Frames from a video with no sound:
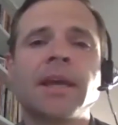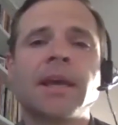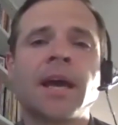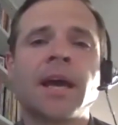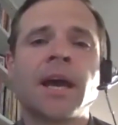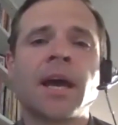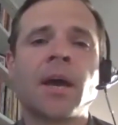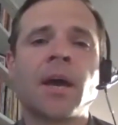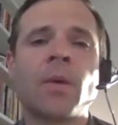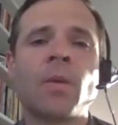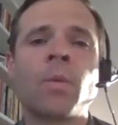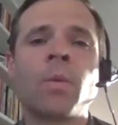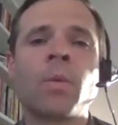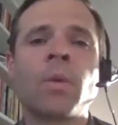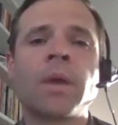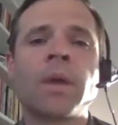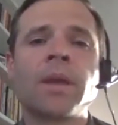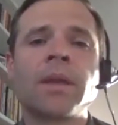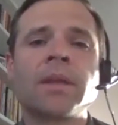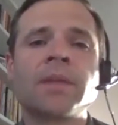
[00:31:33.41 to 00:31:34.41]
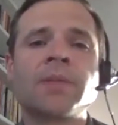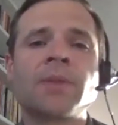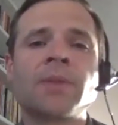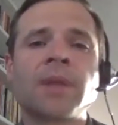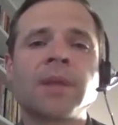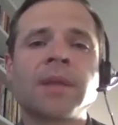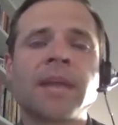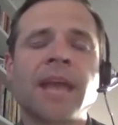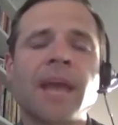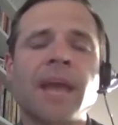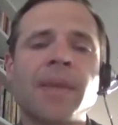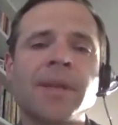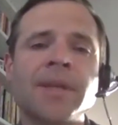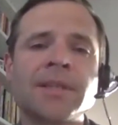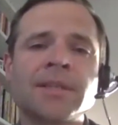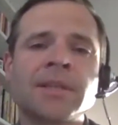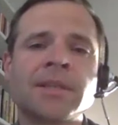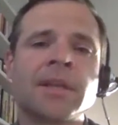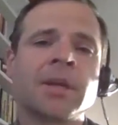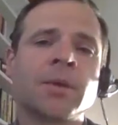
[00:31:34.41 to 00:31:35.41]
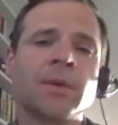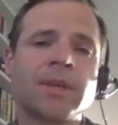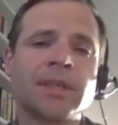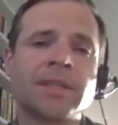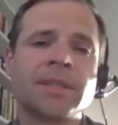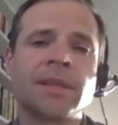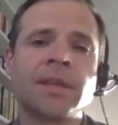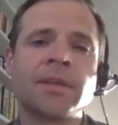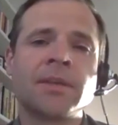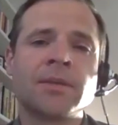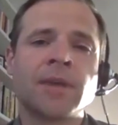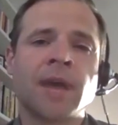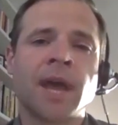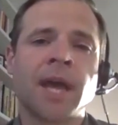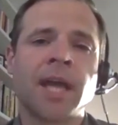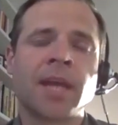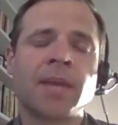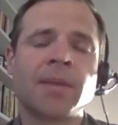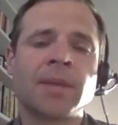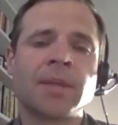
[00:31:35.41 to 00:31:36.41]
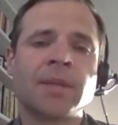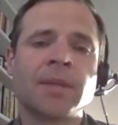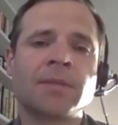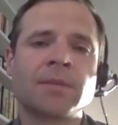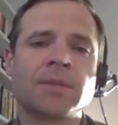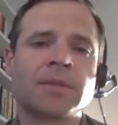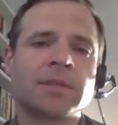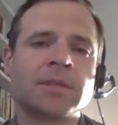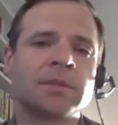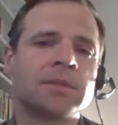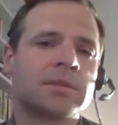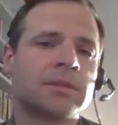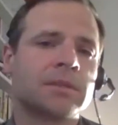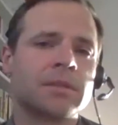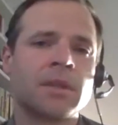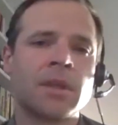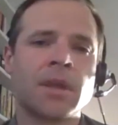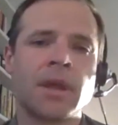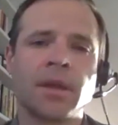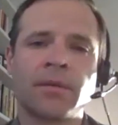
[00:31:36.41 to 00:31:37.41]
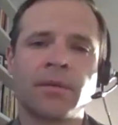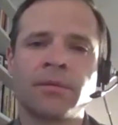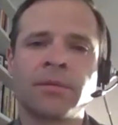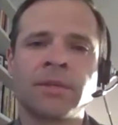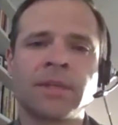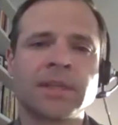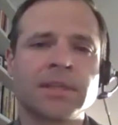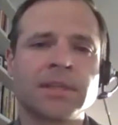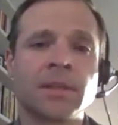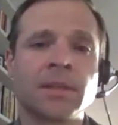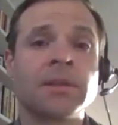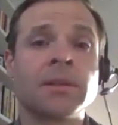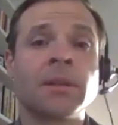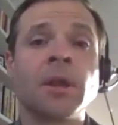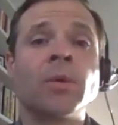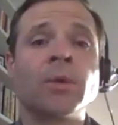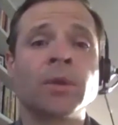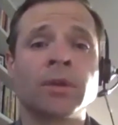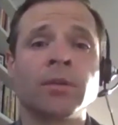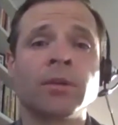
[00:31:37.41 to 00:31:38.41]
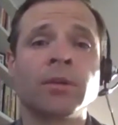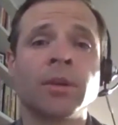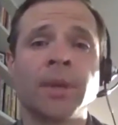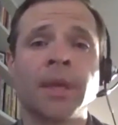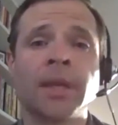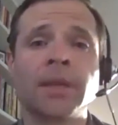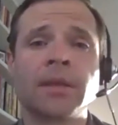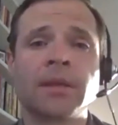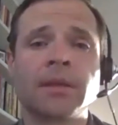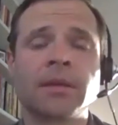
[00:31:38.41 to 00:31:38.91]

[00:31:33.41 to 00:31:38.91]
uh, what is probably going to happen is they're going to send you documents, which is uh, really the loan agreement.